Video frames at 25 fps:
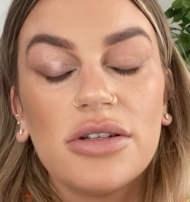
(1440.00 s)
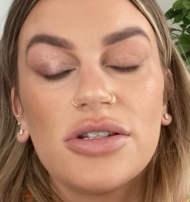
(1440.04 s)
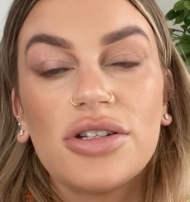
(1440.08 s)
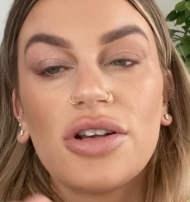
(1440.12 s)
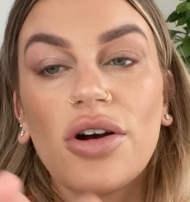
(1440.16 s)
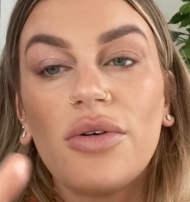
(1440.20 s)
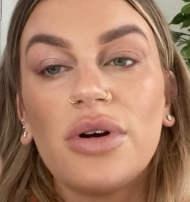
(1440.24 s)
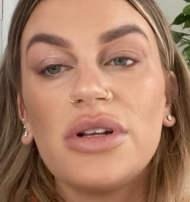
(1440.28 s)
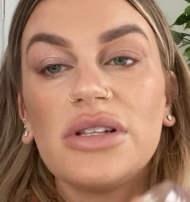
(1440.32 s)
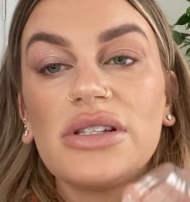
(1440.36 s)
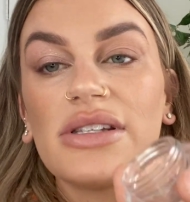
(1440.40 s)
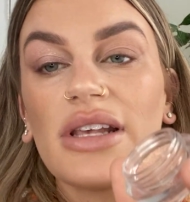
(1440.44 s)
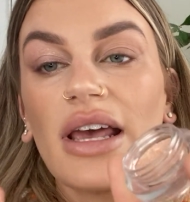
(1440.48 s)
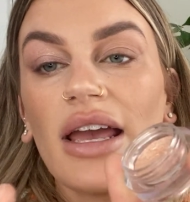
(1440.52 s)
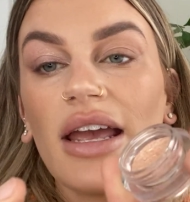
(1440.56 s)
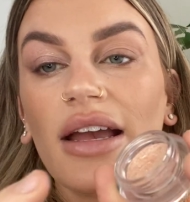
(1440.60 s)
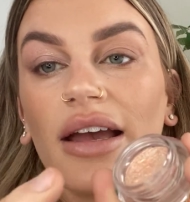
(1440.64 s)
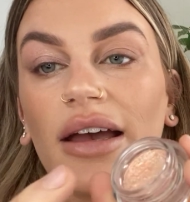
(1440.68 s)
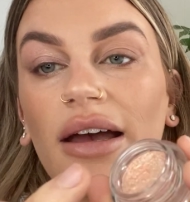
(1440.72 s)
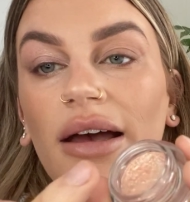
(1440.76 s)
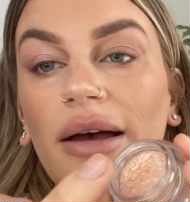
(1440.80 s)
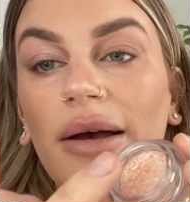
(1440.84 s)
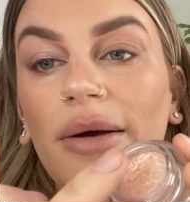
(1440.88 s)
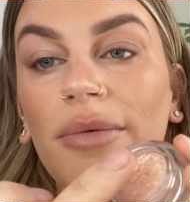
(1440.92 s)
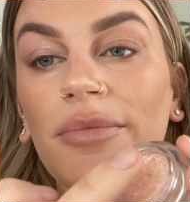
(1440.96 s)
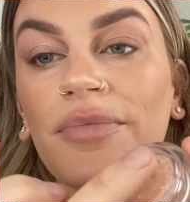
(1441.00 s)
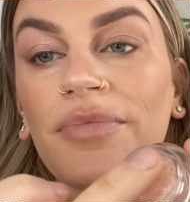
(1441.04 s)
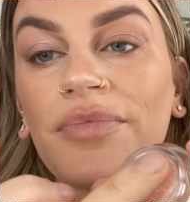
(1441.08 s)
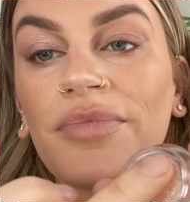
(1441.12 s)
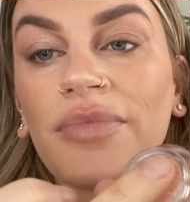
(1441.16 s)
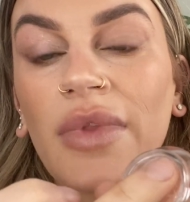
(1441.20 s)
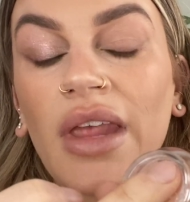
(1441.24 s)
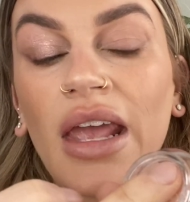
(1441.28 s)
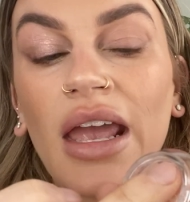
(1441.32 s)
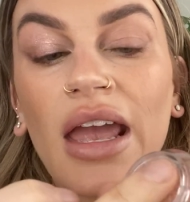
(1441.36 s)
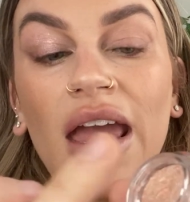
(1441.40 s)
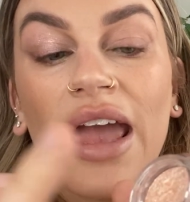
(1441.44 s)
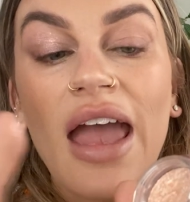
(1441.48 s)
so it's like
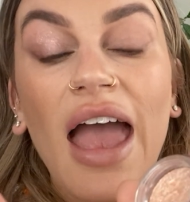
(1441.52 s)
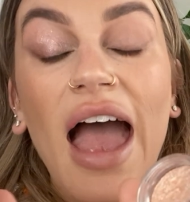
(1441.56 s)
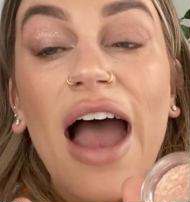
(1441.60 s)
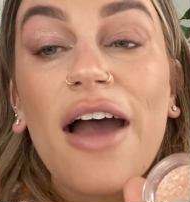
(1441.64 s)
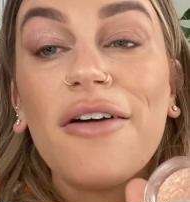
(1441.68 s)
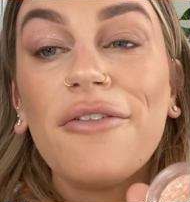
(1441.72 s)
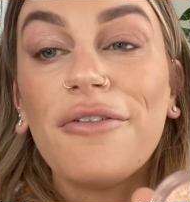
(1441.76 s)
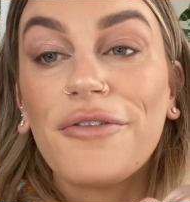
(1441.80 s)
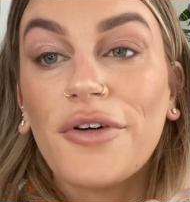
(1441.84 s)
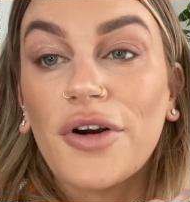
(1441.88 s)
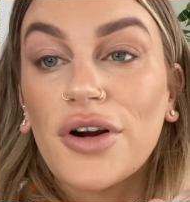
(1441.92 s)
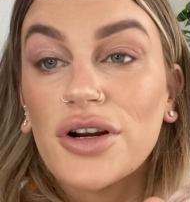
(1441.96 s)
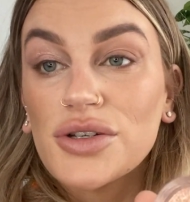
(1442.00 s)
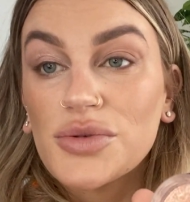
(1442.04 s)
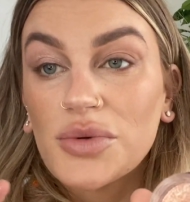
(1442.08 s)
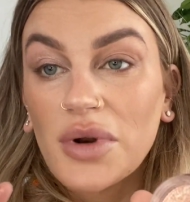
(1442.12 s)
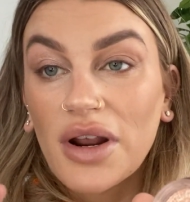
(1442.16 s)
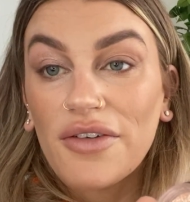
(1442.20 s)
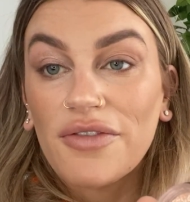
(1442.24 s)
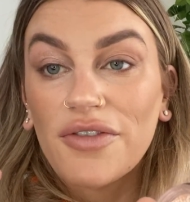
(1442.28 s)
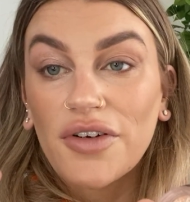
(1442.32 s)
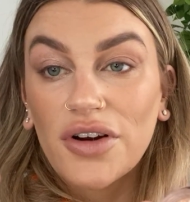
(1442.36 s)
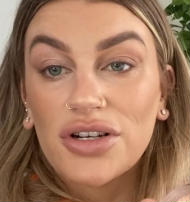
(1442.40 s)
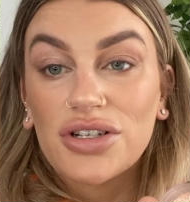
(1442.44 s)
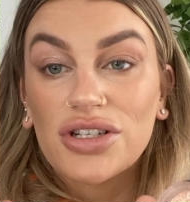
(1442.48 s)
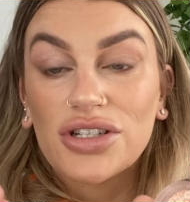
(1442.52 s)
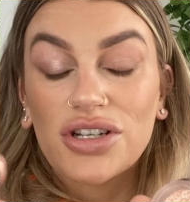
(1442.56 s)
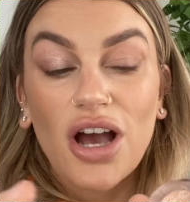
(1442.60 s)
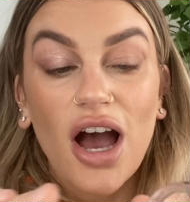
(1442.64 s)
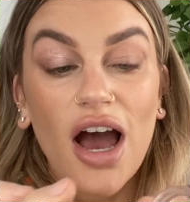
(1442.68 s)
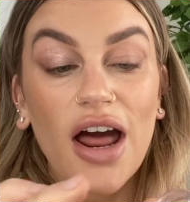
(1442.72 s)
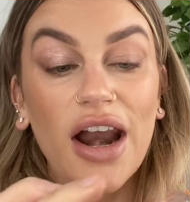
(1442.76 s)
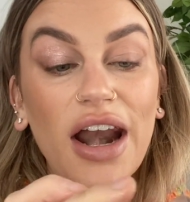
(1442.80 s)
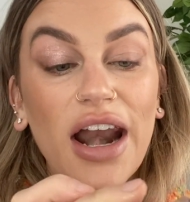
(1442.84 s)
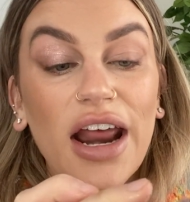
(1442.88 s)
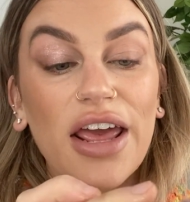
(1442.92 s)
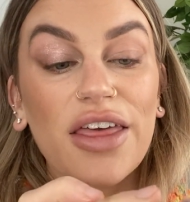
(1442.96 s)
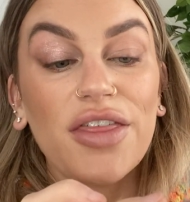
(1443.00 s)
at first when I first
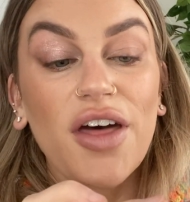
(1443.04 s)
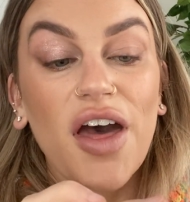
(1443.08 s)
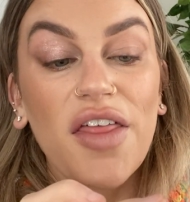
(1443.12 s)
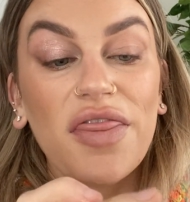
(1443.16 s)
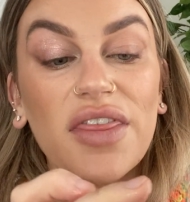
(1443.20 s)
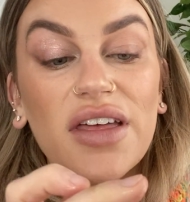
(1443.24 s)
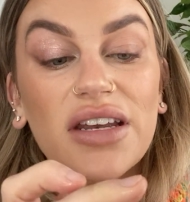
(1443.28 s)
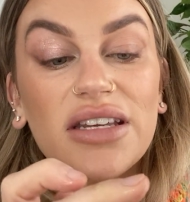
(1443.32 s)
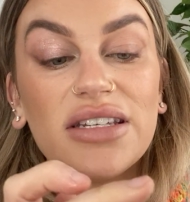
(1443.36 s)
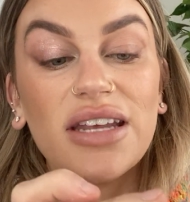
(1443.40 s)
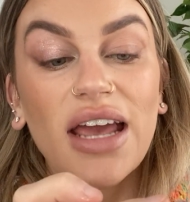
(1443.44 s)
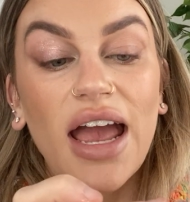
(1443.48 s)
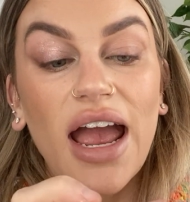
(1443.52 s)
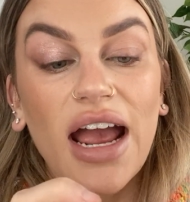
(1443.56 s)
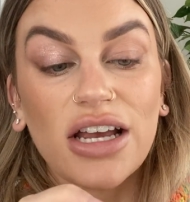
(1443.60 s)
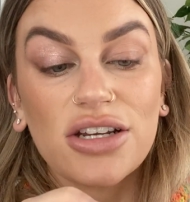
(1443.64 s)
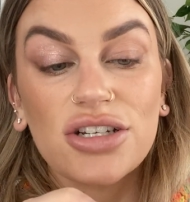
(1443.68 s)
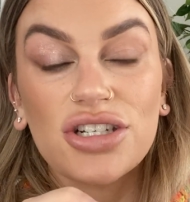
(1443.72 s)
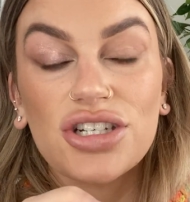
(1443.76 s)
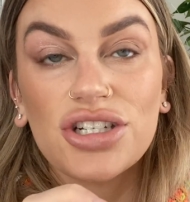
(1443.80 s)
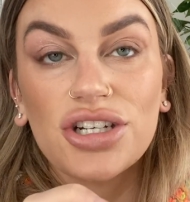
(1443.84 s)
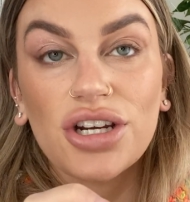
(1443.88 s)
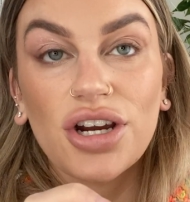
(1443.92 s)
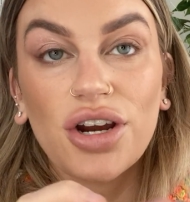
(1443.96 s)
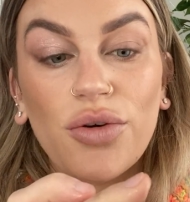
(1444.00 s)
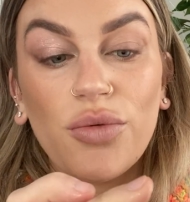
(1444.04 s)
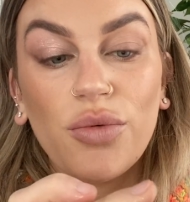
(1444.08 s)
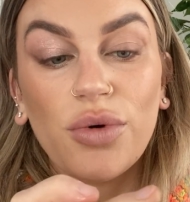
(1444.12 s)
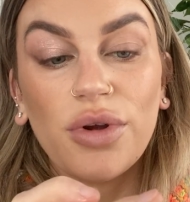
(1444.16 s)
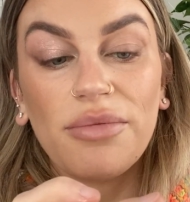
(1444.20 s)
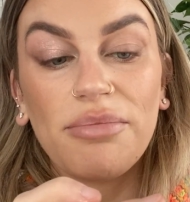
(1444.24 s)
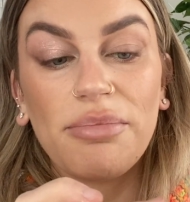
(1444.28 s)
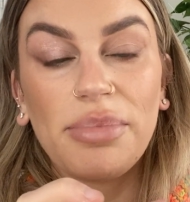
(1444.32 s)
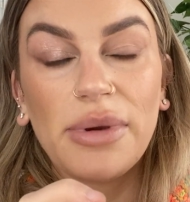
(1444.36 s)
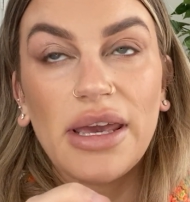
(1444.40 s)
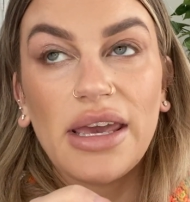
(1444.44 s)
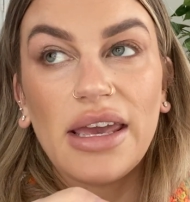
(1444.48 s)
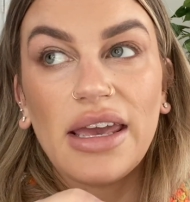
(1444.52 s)
got it, I thought the texture
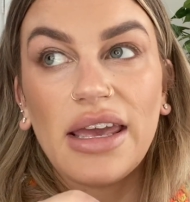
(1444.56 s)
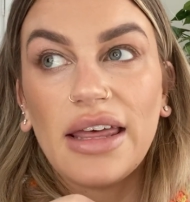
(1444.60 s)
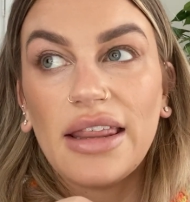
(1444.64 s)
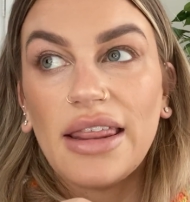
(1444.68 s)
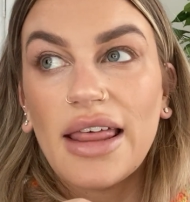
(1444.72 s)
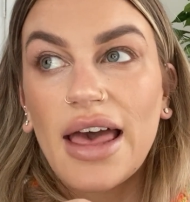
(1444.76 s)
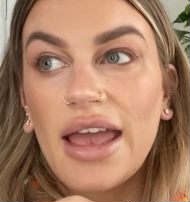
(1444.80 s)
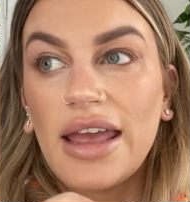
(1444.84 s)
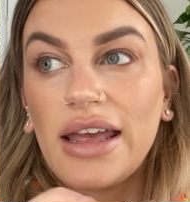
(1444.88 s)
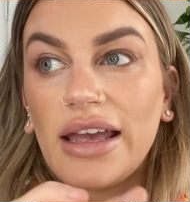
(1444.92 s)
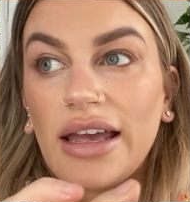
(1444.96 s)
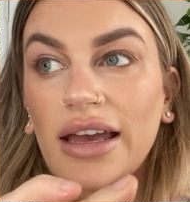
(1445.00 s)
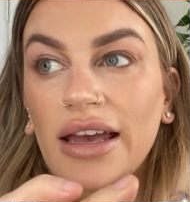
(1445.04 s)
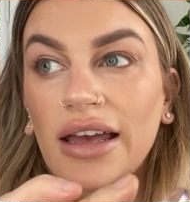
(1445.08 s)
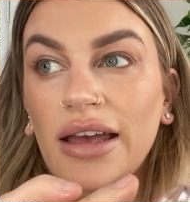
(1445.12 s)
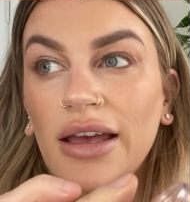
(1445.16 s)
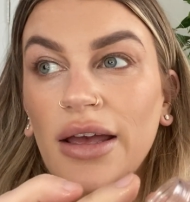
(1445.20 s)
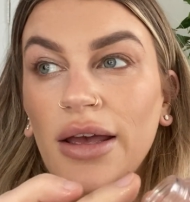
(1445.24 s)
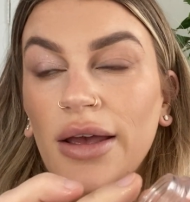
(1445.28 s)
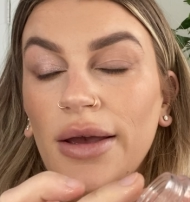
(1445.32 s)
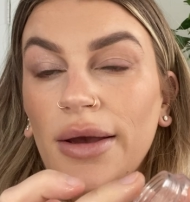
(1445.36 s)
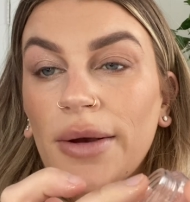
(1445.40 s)
would be like